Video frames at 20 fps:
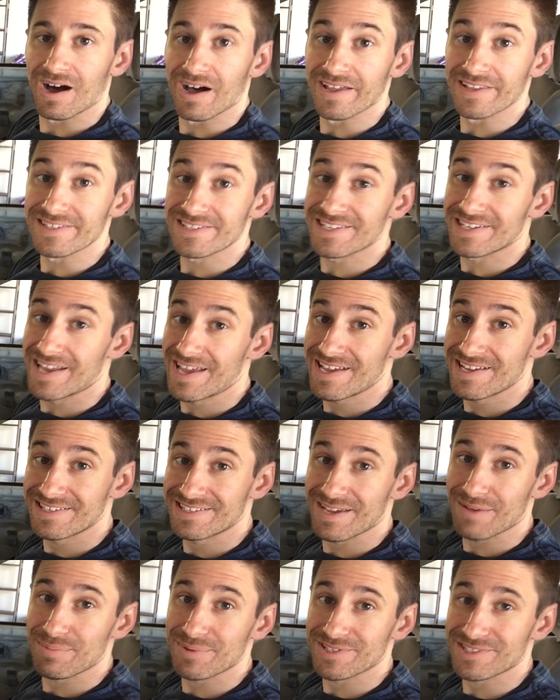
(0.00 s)
On today's
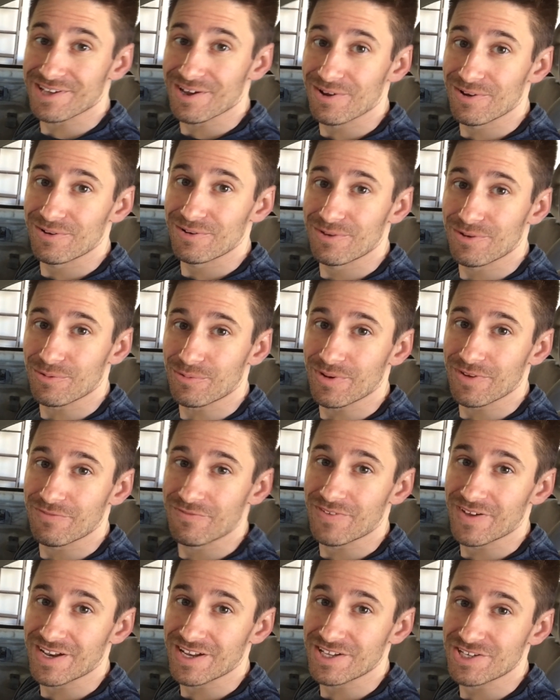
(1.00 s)
episode, we
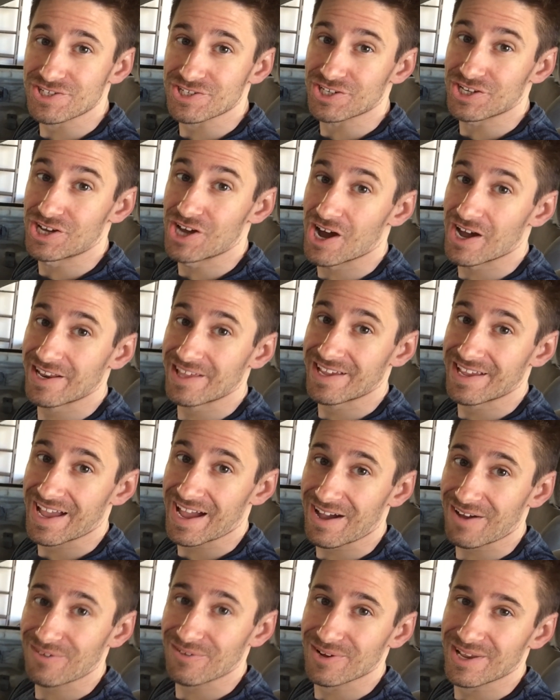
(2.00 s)
finish gutting
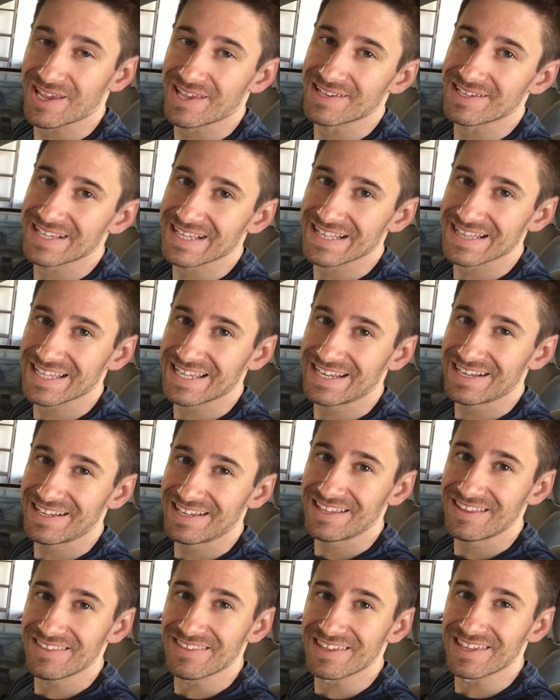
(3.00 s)
out and
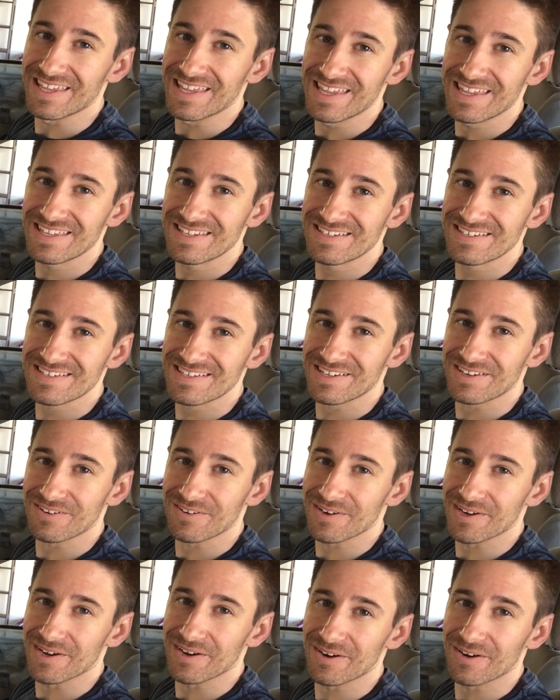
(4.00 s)
cleaning the
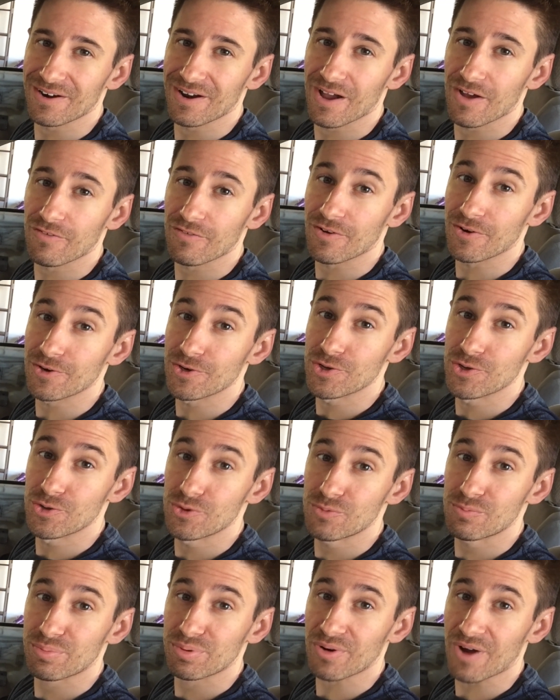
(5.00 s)
interior of our
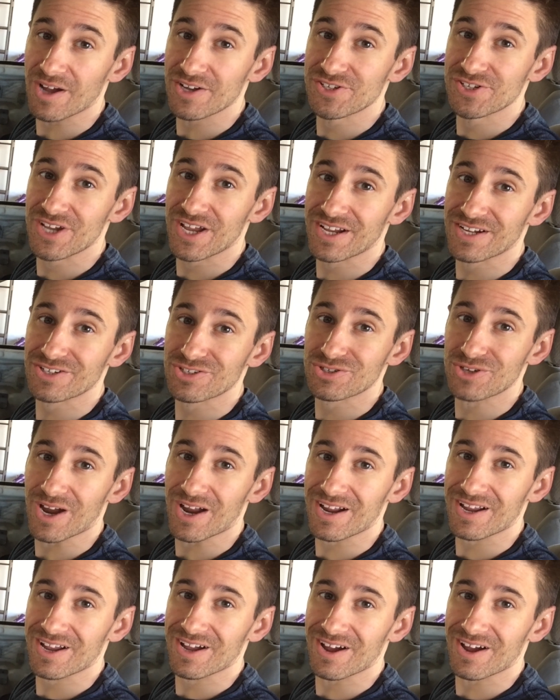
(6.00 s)
new project track